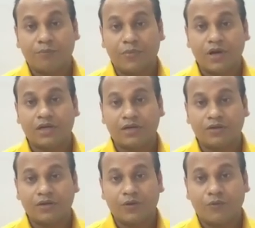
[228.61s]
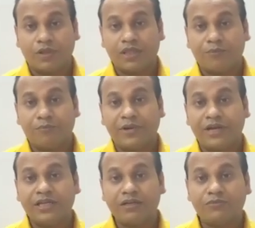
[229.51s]
but when the
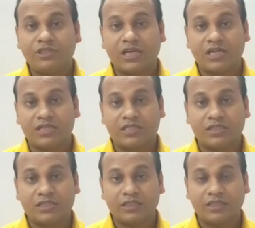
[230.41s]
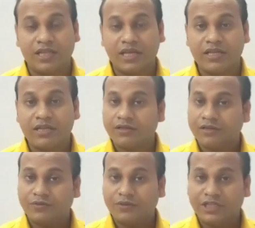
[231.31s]
medium changes, then
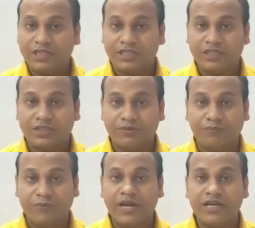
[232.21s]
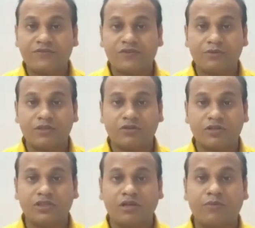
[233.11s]
it bends from its
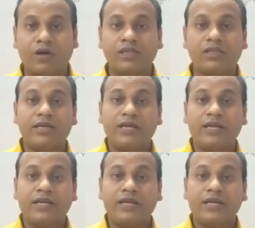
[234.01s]
original path,